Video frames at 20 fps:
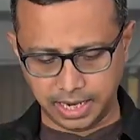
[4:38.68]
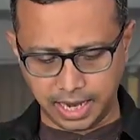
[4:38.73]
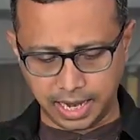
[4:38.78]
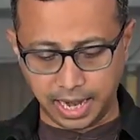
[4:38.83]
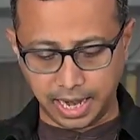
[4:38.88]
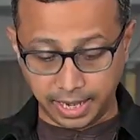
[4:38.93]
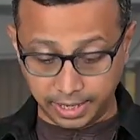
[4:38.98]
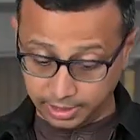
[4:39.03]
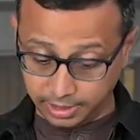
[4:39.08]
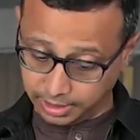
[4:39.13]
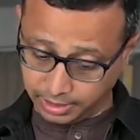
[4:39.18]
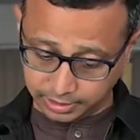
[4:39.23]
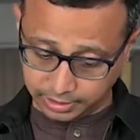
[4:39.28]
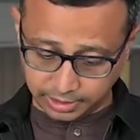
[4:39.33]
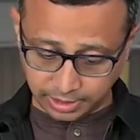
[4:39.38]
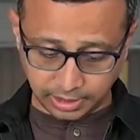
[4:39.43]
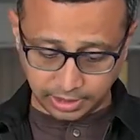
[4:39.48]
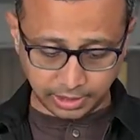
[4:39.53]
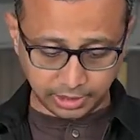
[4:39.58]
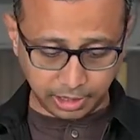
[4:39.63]
And
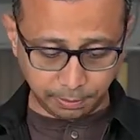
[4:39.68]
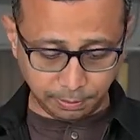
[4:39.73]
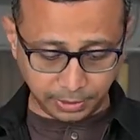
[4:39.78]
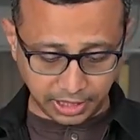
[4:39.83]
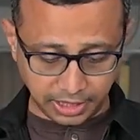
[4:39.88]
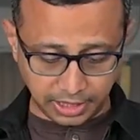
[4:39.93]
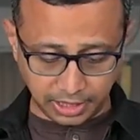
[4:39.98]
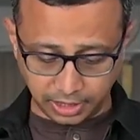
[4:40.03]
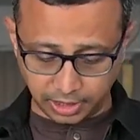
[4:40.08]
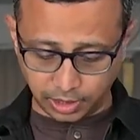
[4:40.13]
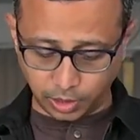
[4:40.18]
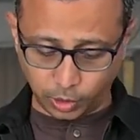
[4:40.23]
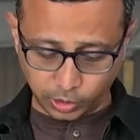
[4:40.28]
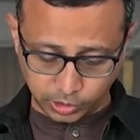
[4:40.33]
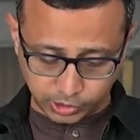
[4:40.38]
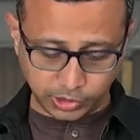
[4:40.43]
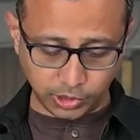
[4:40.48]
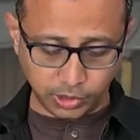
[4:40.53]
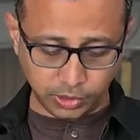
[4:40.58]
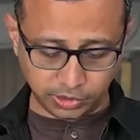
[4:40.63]
typically
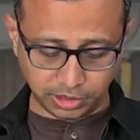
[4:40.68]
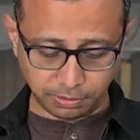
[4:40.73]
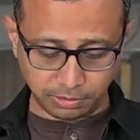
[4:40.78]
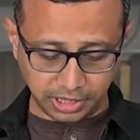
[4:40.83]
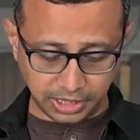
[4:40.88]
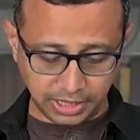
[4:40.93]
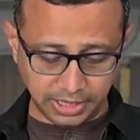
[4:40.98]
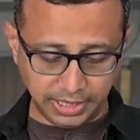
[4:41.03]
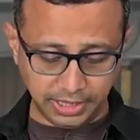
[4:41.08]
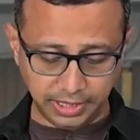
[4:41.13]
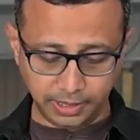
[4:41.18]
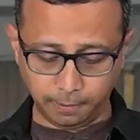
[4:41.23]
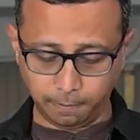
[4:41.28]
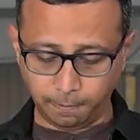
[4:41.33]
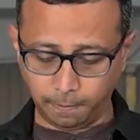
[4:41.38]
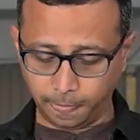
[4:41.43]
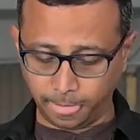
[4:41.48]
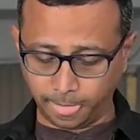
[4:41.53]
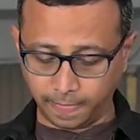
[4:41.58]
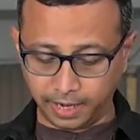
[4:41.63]
also similarly,
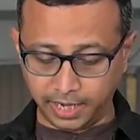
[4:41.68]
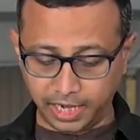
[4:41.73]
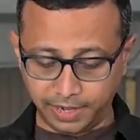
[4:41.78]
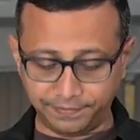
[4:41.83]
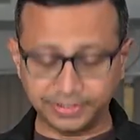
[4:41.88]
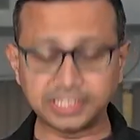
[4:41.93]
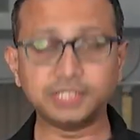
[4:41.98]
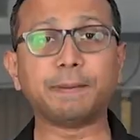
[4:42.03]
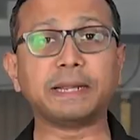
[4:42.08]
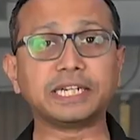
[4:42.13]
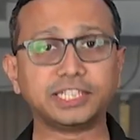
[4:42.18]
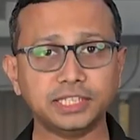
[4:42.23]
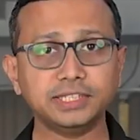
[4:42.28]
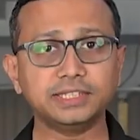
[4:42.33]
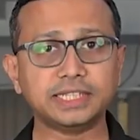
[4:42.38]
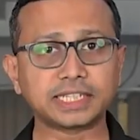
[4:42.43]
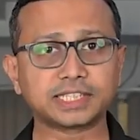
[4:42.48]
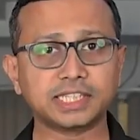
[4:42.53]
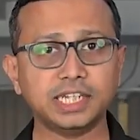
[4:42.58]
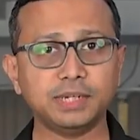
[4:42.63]
defense
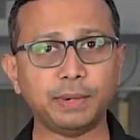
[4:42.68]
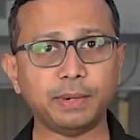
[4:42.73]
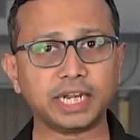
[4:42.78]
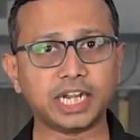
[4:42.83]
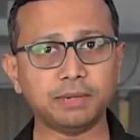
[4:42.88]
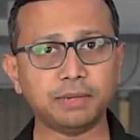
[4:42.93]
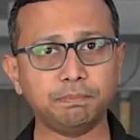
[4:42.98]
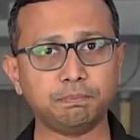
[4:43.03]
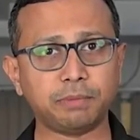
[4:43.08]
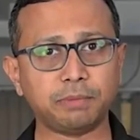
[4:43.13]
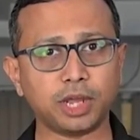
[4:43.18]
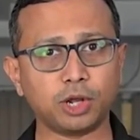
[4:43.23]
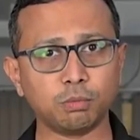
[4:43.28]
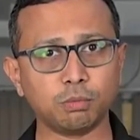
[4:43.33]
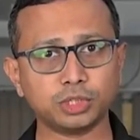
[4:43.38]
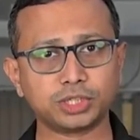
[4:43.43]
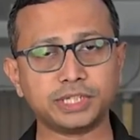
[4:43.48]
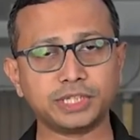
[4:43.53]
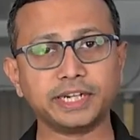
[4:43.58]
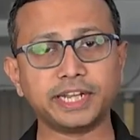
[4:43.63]
pensions actually went up by
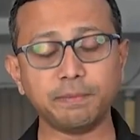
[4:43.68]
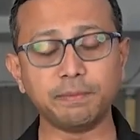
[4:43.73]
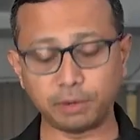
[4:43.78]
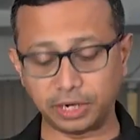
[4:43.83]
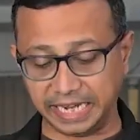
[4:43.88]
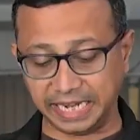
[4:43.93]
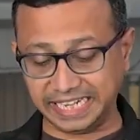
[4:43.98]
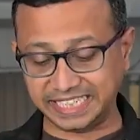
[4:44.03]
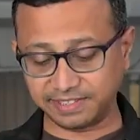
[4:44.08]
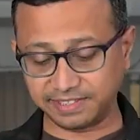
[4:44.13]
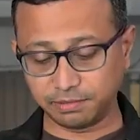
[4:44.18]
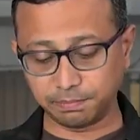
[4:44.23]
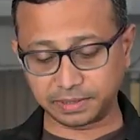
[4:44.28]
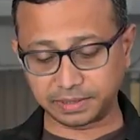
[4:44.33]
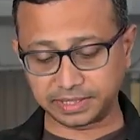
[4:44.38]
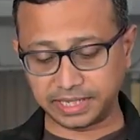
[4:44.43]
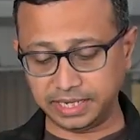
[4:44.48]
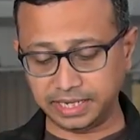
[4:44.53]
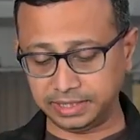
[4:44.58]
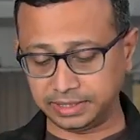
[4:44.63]
almost
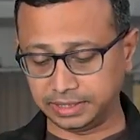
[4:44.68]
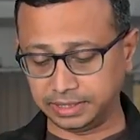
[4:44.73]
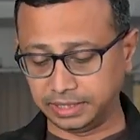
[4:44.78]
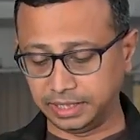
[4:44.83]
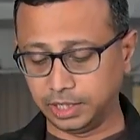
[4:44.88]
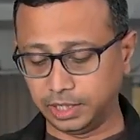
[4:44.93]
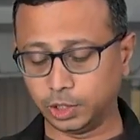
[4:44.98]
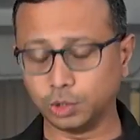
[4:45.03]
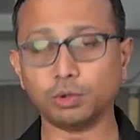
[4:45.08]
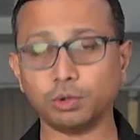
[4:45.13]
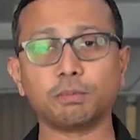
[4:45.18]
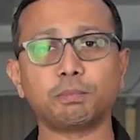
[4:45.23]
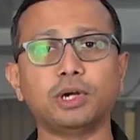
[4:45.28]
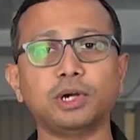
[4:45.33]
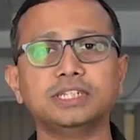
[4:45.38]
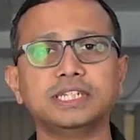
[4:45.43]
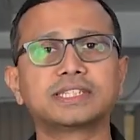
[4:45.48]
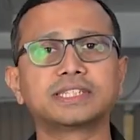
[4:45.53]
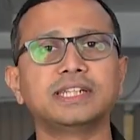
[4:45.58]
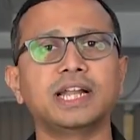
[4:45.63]
13.87% to
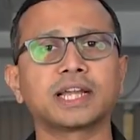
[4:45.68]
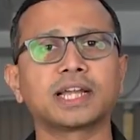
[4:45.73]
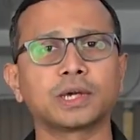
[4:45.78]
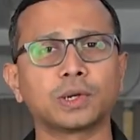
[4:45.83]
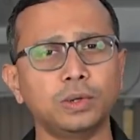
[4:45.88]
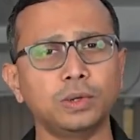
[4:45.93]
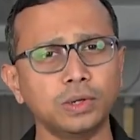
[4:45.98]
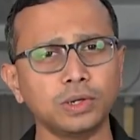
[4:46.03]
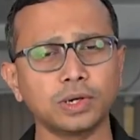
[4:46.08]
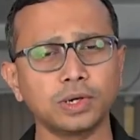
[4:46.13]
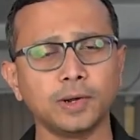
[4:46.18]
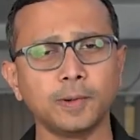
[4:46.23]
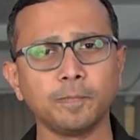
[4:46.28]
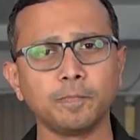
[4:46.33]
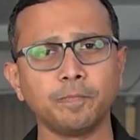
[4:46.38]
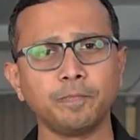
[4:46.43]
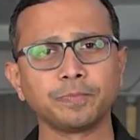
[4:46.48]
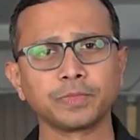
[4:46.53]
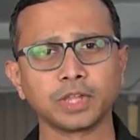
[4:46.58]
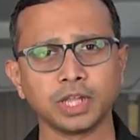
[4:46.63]
1.6 lakh crore.
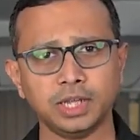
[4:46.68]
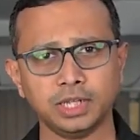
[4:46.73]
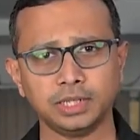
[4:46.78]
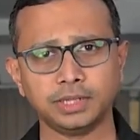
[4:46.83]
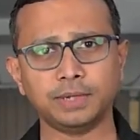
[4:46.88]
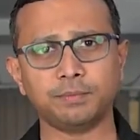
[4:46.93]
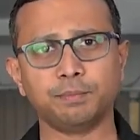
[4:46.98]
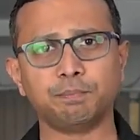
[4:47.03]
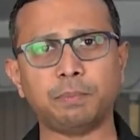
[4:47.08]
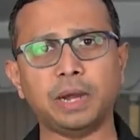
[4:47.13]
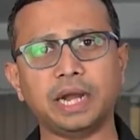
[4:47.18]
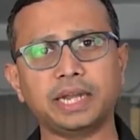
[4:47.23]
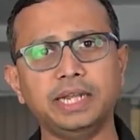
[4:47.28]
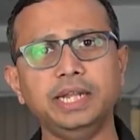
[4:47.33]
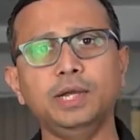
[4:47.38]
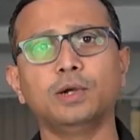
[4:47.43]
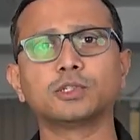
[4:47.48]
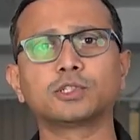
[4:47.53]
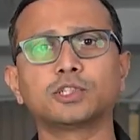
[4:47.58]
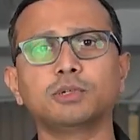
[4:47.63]

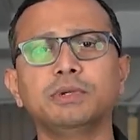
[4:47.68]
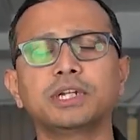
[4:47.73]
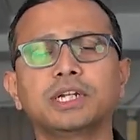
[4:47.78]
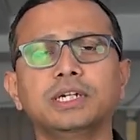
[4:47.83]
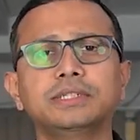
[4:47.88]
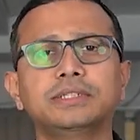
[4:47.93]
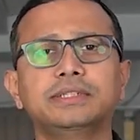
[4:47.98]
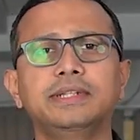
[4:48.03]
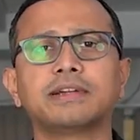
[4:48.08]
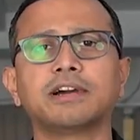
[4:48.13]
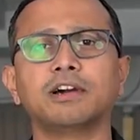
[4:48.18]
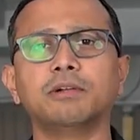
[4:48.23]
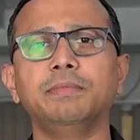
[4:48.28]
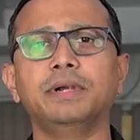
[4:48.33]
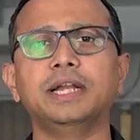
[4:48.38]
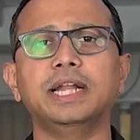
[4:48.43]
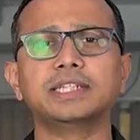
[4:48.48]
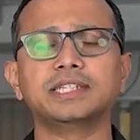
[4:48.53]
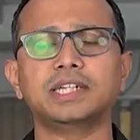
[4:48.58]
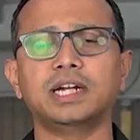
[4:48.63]
Partly also because the
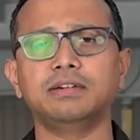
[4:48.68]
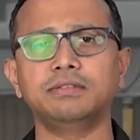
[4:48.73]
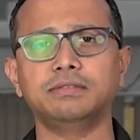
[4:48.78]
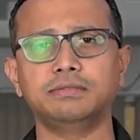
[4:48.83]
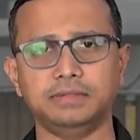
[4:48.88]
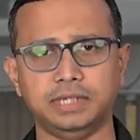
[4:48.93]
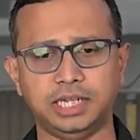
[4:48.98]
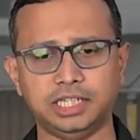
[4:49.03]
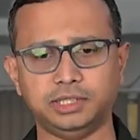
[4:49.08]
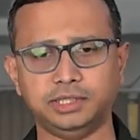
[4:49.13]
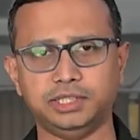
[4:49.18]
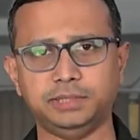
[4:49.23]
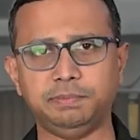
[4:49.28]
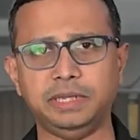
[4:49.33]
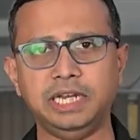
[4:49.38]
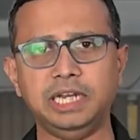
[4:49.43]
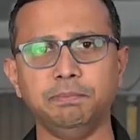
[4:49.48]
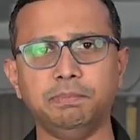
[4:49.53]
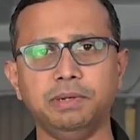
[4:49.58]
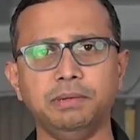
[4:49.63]
government has
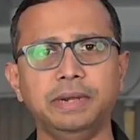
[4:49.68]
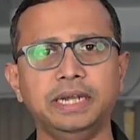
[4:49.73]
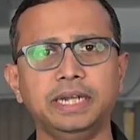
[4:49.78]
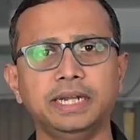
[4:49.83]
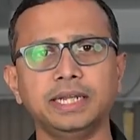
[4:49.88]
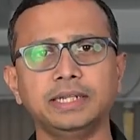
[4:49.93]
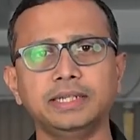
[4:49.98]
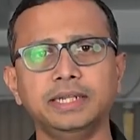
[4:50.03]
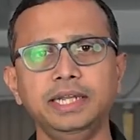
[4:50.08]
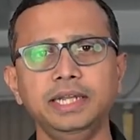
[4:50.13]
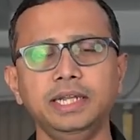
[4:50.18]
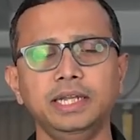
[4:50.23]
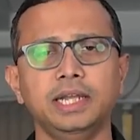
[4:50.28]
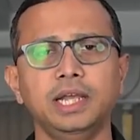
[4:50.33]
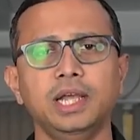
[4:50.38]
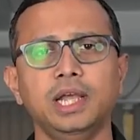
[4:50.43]
been implementing the